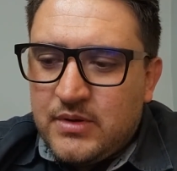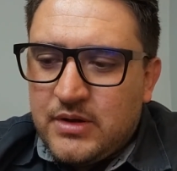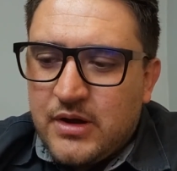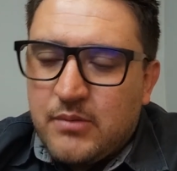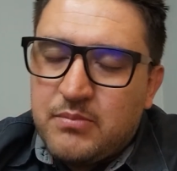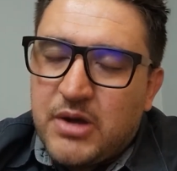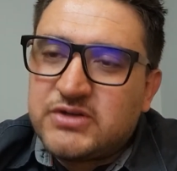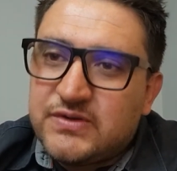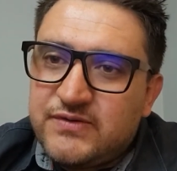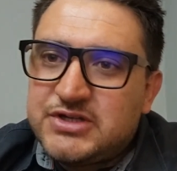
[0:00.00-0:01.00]
you know,
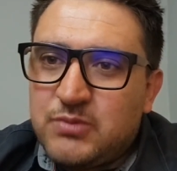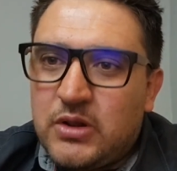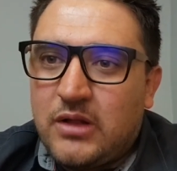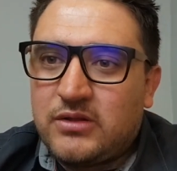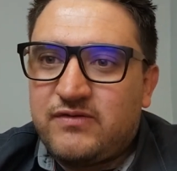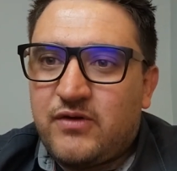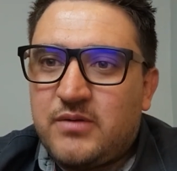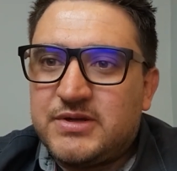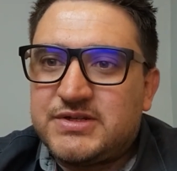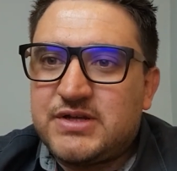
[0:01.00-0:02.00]
most of these smallholder
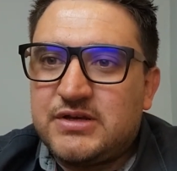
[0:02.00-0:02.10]
farmers